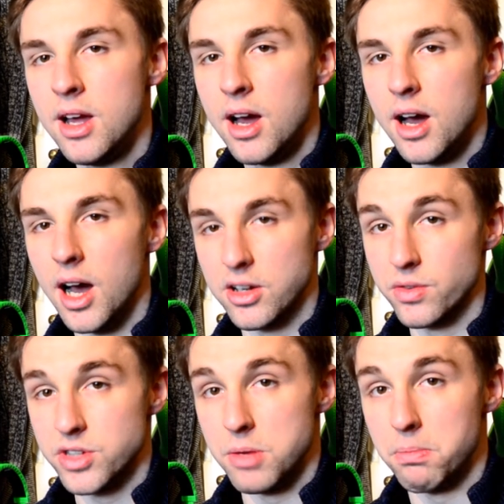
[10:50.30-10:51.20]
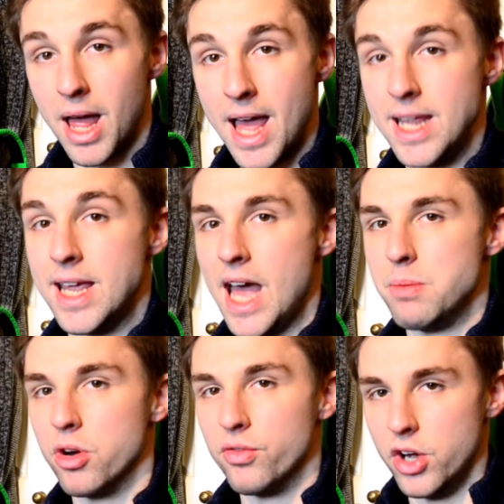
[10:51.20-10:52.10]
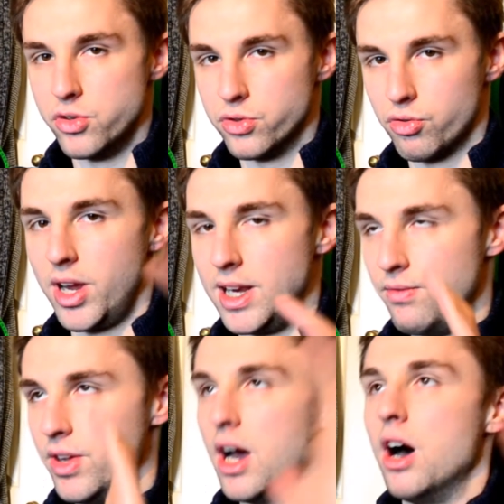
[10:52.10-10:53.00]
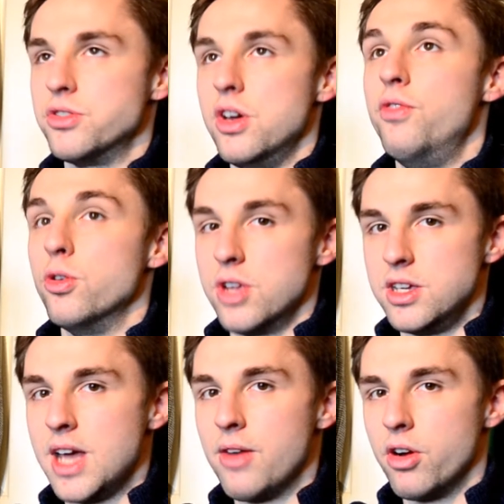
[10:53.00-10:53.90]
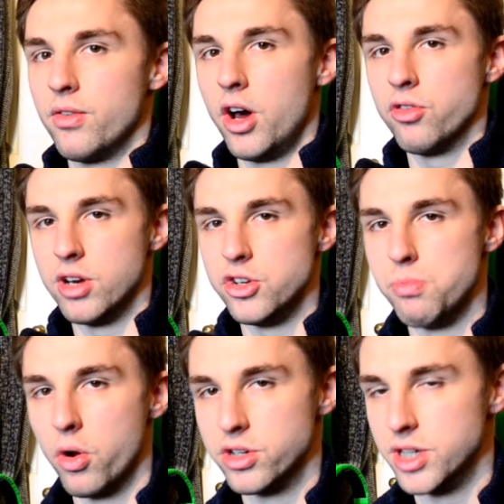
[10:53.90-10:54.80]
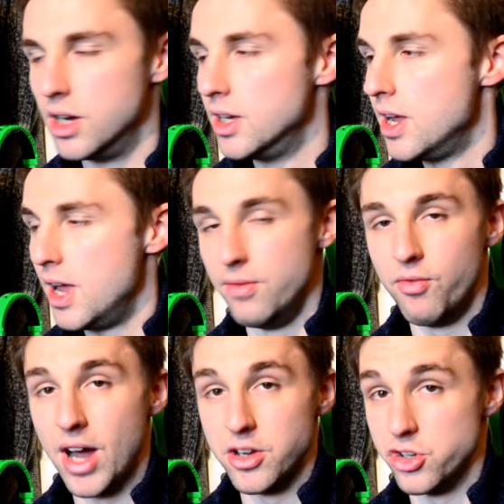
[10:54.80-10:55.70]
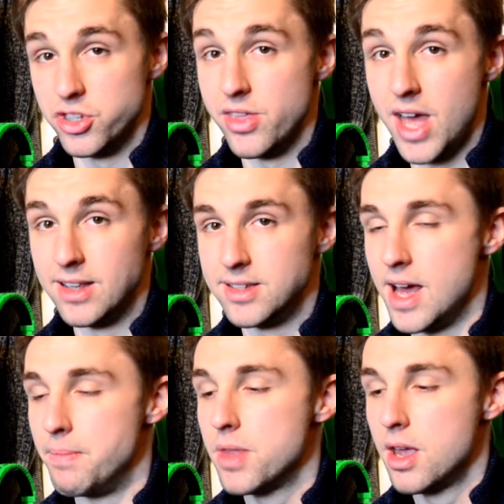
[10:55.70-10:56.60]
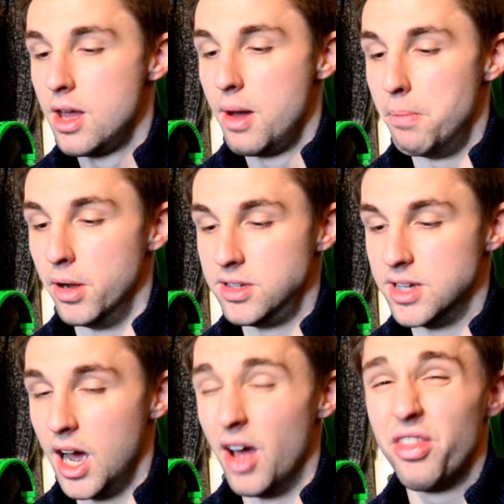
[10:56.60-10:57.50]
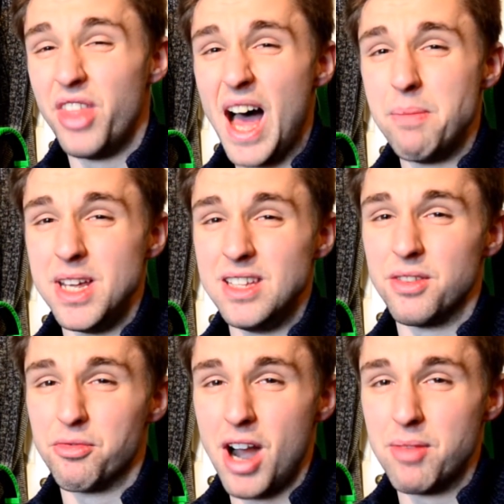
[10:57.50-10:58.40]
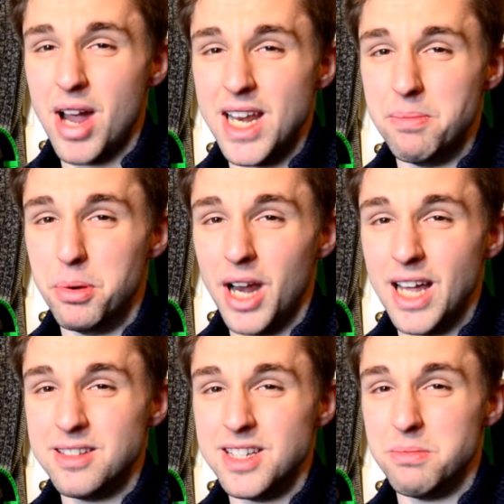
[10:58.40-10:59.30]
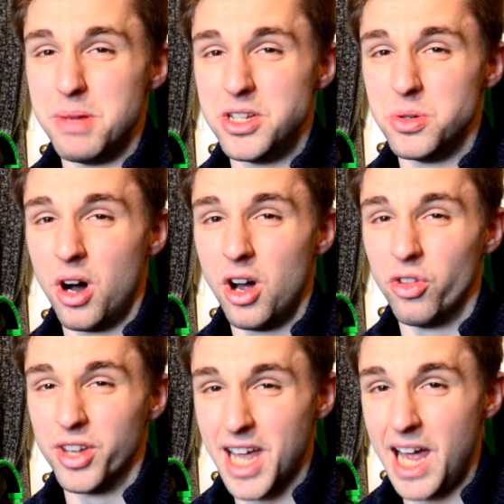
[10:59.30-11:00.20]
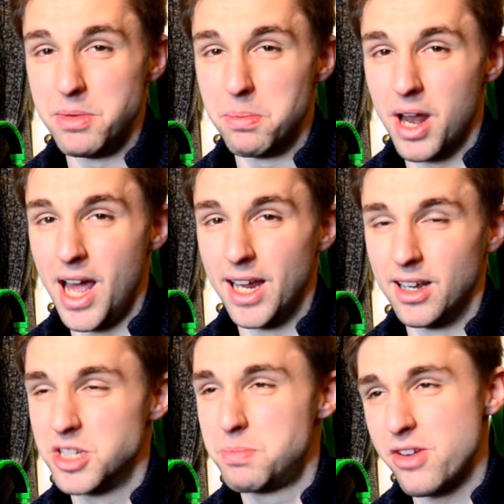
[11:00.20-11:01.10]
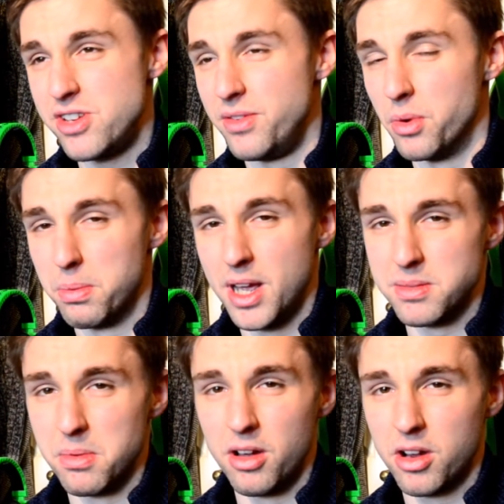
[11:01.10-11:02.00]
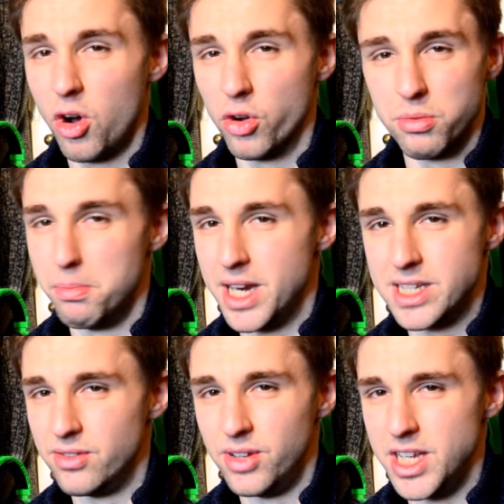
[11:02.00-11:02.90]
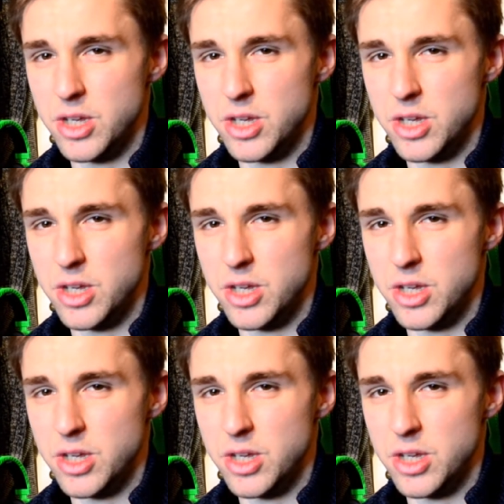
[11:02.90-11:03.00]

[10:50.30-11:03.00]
Because obviously you can play any game on a virtual screen in VR, so it feels like you're sat in front of a 100-inch monitor. In fact, you're just in the headset. But that means the frame rate and input latency is a bit too high on the game you're playing, especially if you want to play something like COD competitively.